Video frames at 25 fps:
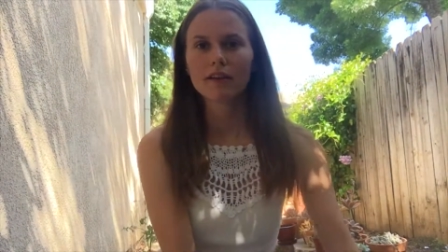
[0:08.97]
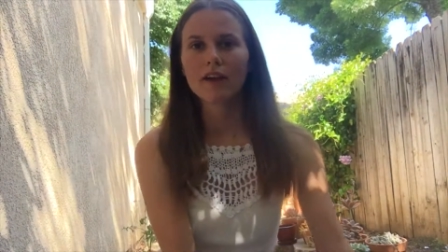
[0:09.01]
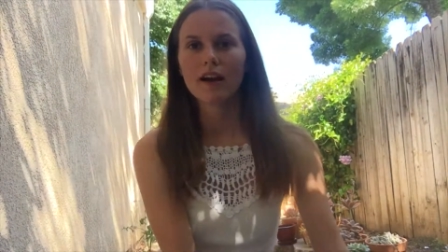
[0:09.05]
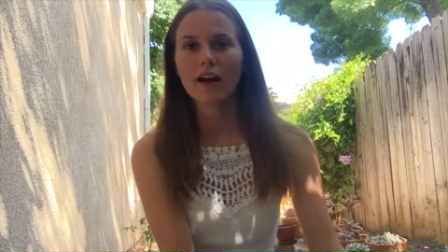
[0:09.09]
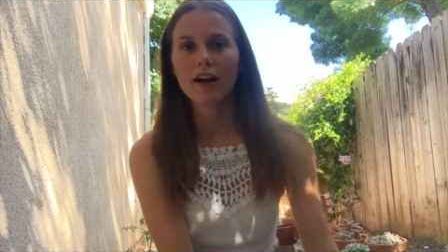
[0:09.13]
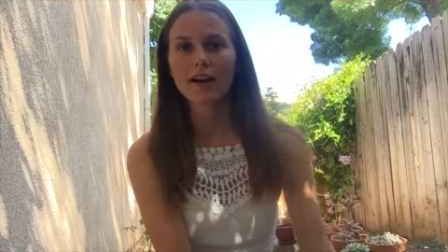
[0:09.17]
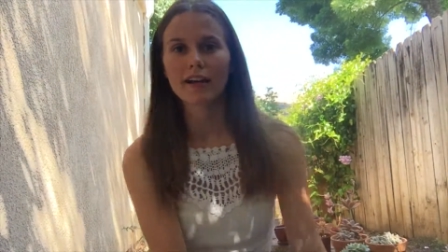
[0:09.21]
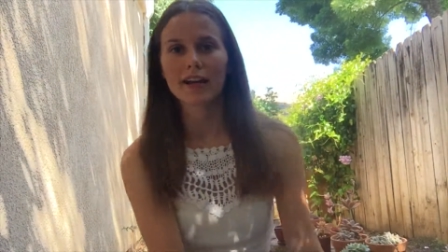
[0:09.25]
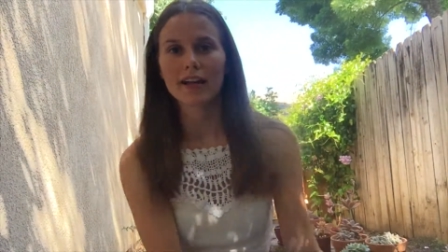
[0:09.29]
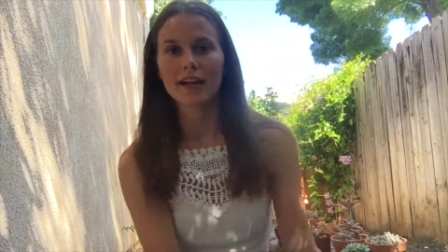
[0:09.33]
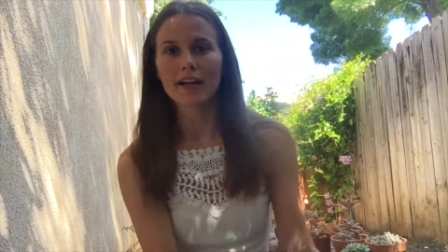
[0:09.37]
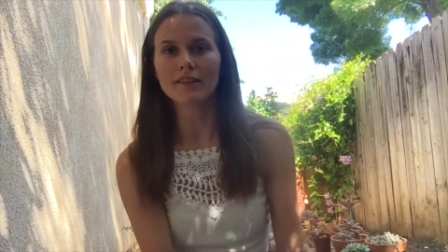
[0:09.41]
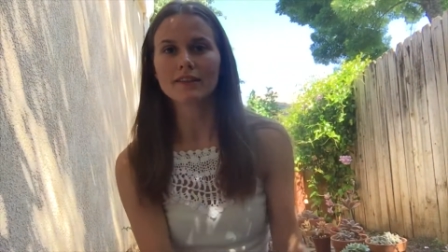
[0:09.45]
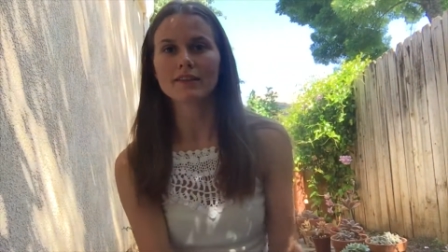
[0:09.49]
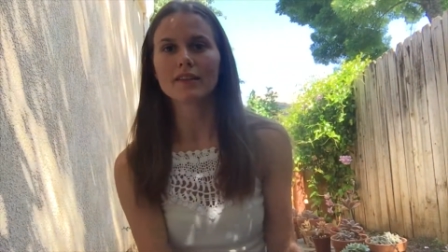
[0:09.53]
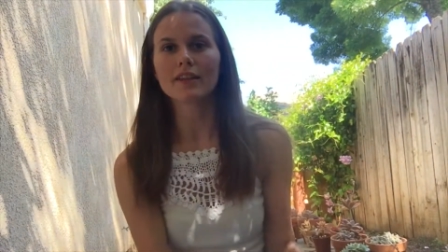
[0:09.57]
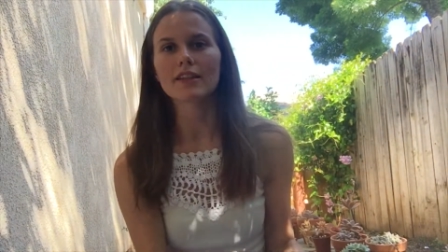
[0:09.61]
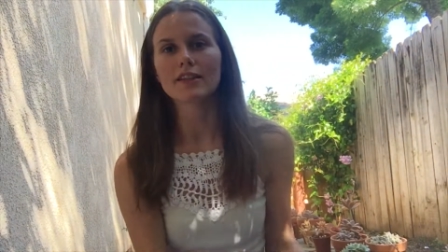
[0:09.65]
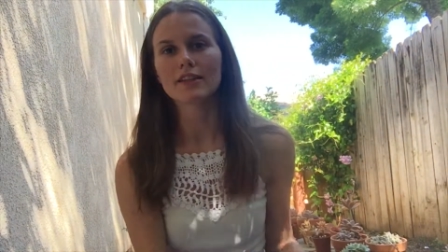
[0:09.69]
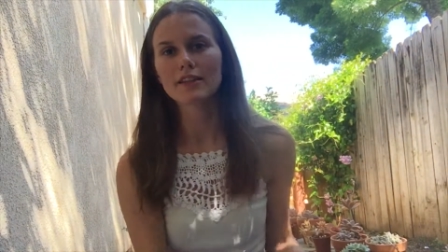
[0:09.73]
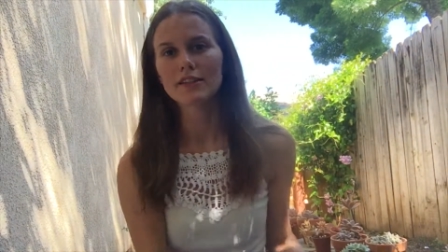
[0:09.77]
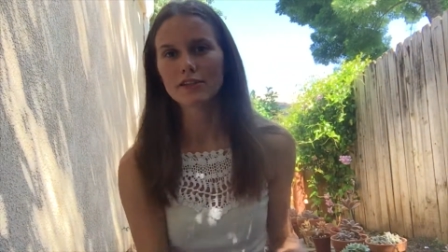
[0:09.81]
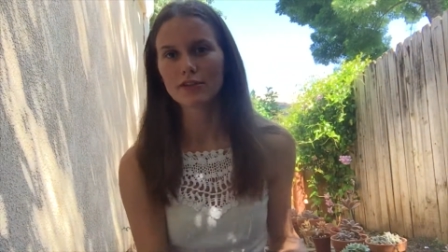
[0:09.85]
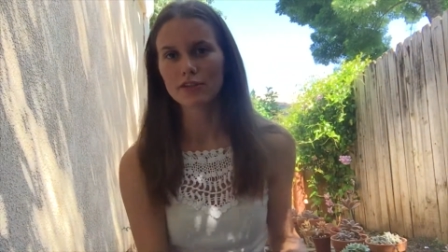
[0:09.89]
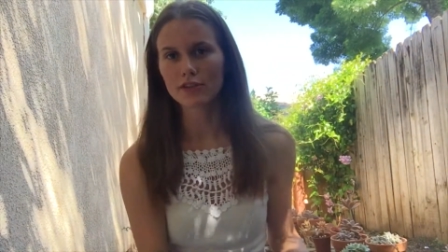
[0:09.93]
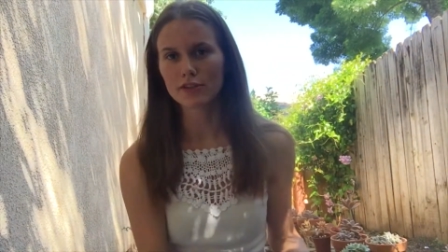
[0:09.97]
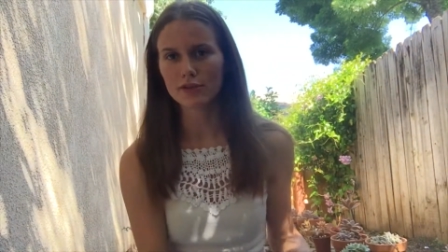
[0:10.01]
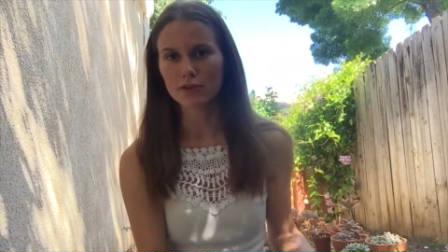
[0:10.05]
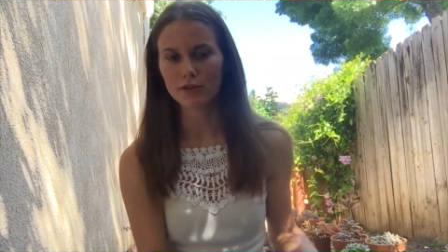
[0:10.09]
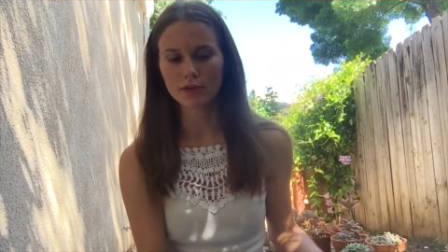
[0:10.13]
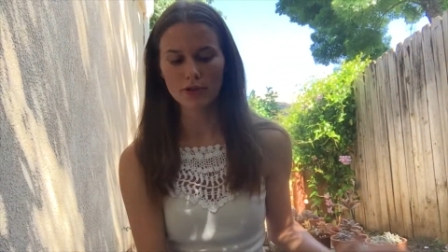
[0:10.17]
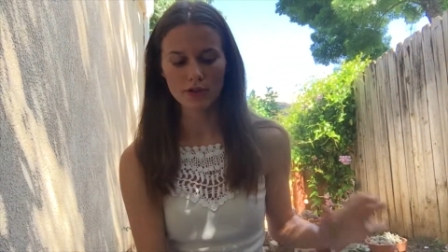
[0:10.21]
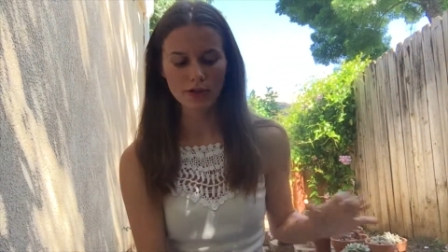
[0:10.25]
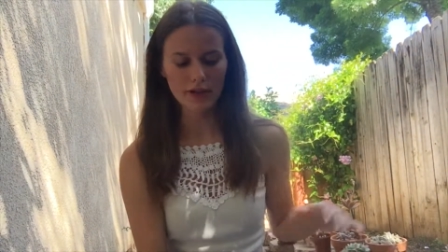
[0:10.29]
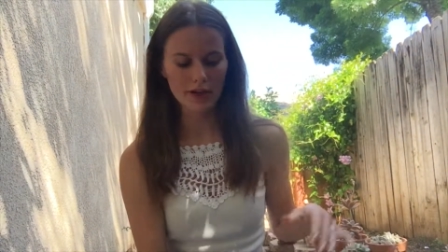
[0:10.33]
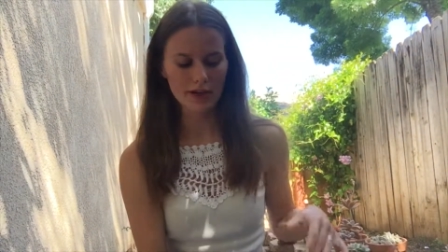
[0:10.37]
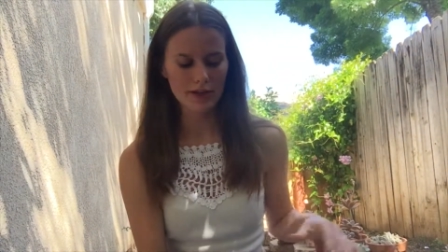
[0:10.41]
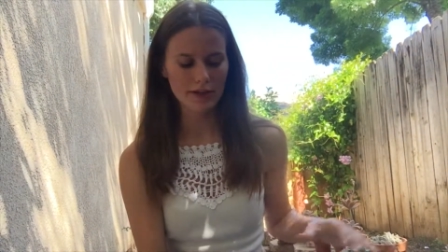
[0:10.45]
Again, this is the
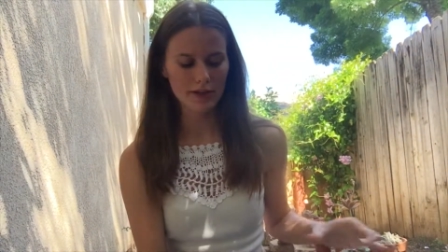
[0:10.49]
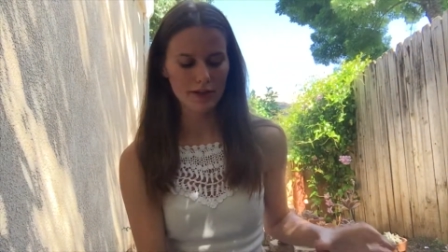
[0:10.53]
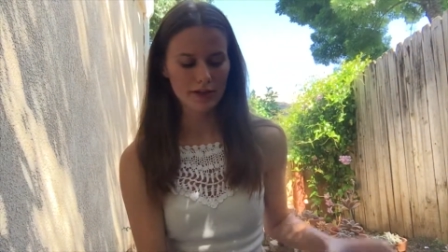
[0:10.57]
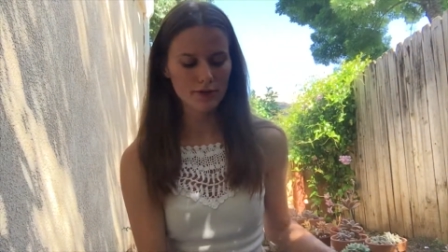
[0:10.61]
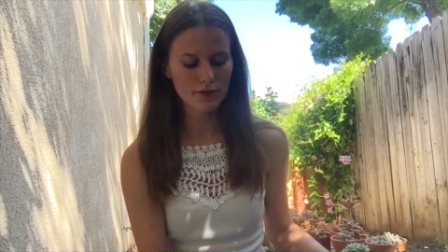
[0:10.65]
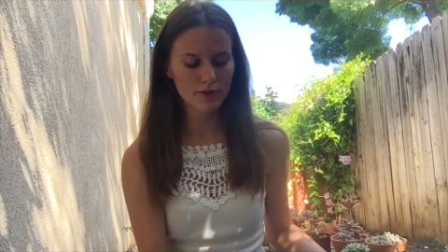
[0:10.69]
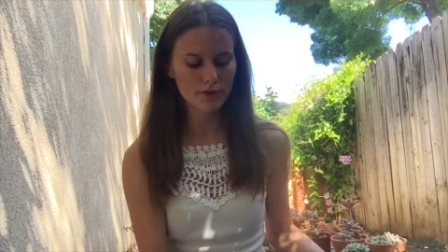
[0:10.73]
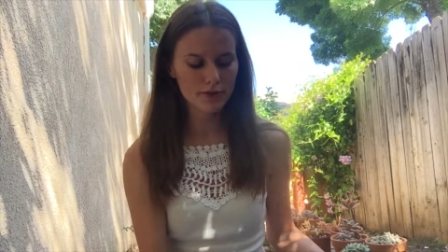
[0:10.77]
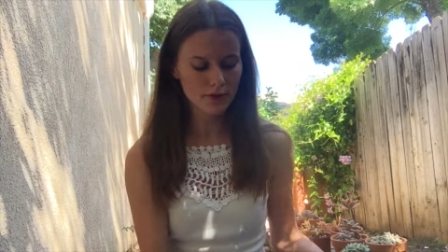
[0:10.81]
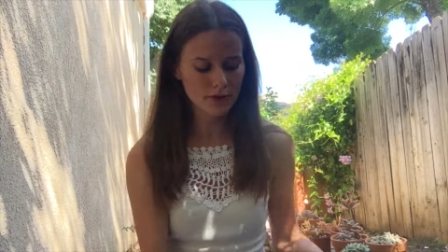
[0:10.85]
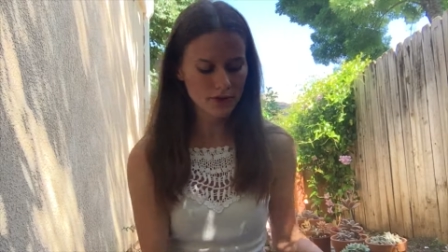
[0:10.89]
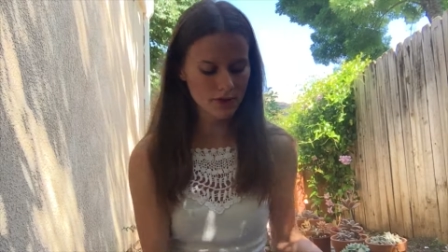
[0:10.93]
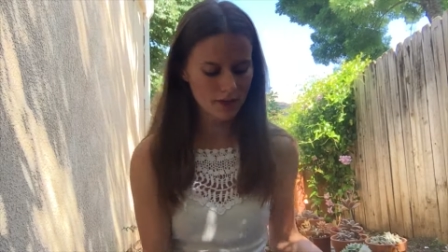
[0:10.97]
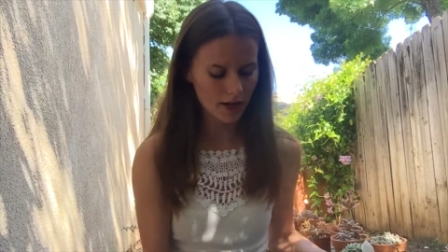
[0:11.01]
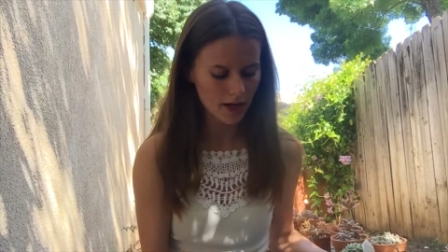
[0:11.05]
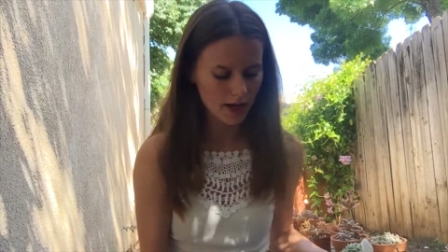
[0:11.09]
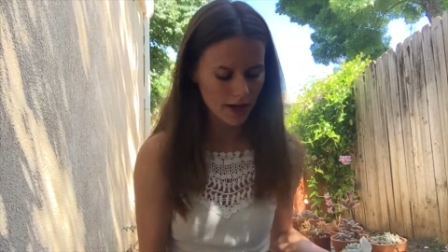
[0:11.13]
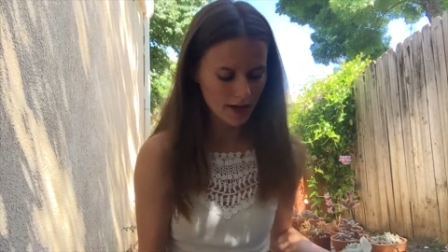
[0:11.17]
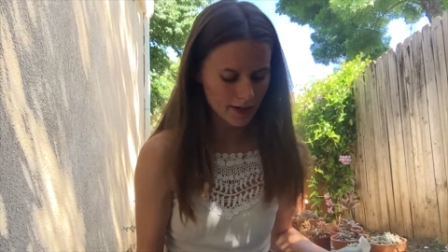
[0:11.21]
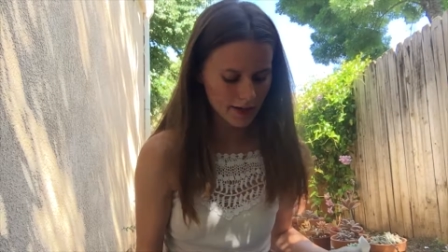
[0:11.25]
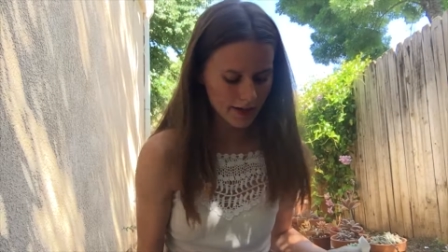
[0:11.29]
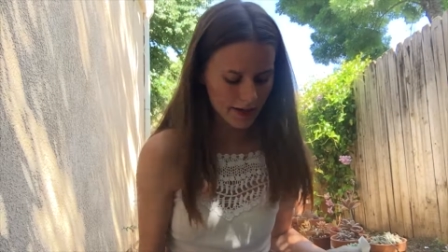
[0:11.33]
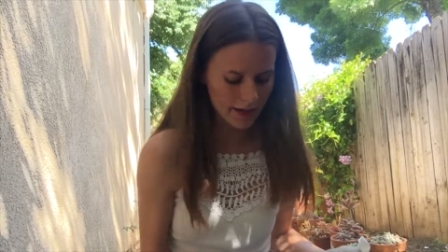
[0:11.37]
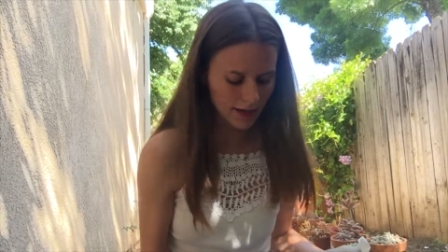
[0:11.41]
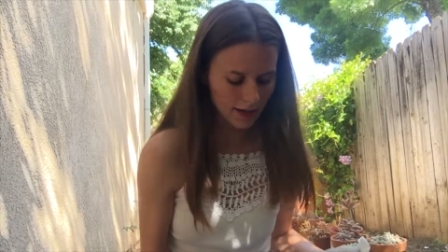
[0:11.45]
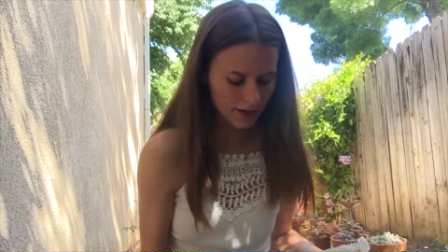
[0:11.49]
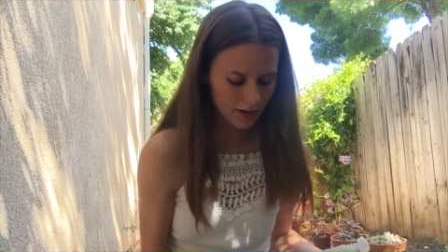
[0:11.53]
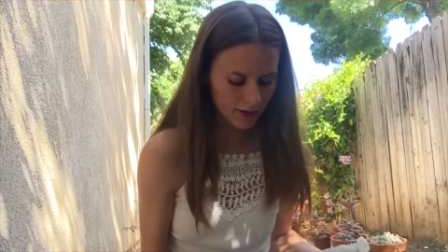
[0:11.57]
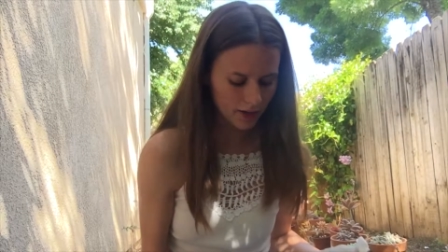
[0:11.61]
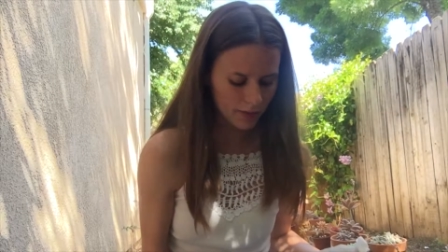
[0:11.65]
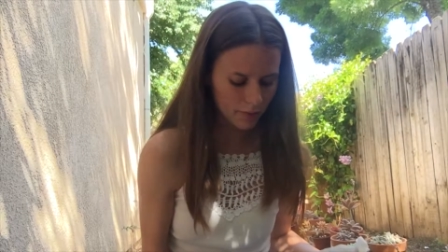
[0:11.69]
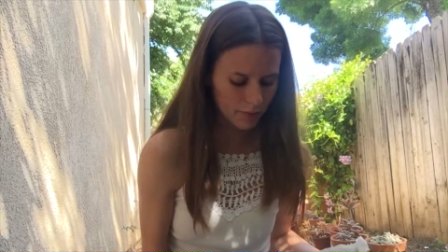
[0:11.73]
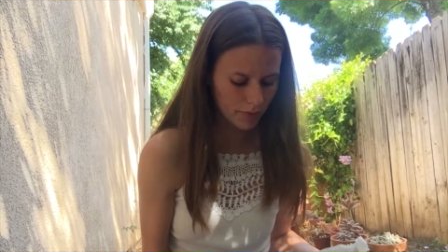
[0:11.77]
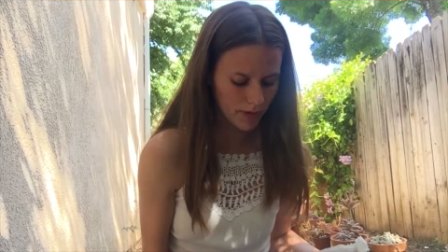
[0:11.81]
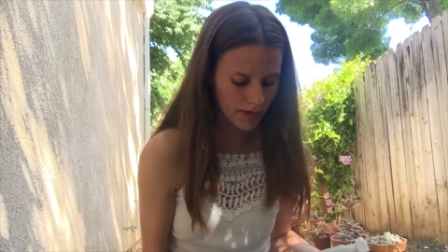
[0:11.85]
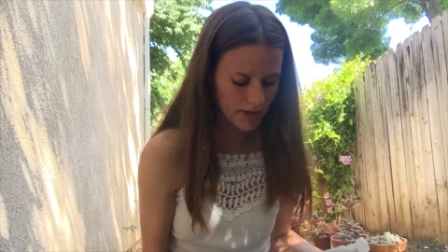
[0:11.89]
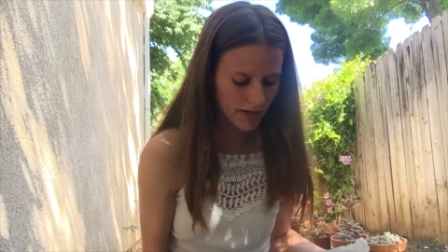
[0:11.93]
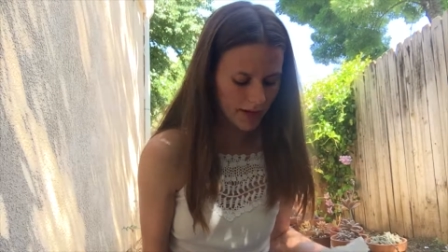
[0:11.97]
soil I use,
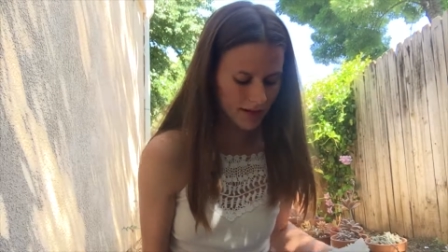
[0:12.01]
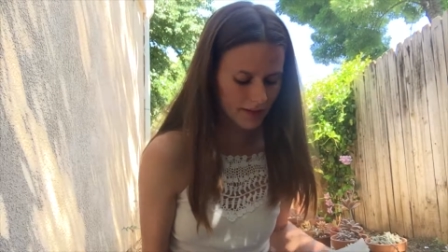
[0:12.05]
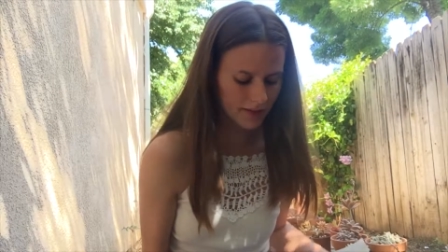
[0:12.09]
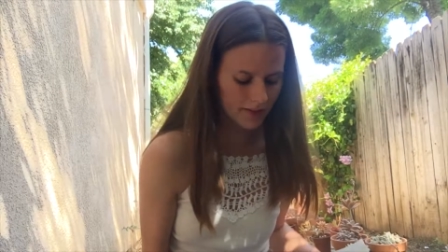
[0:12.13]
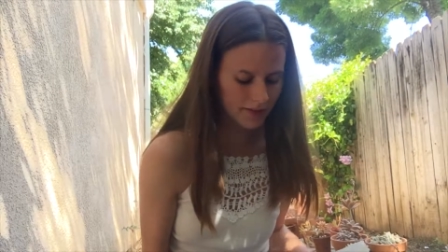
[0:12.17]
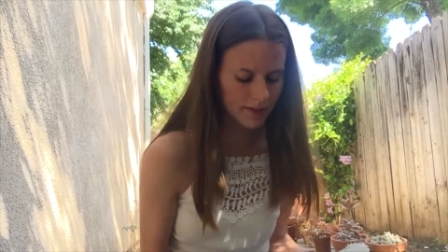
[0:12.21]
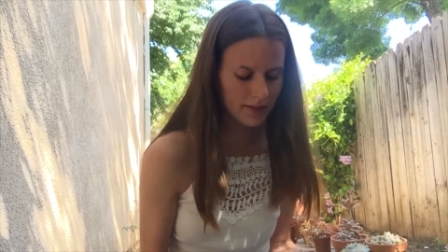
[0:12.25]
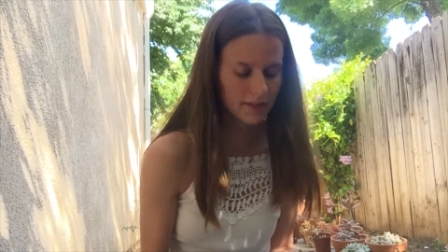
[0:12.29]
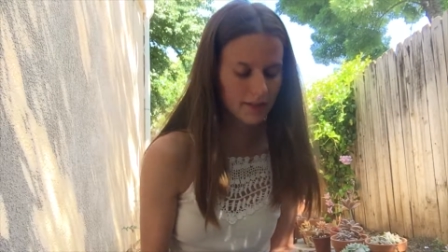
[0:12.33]
Kellogg brand,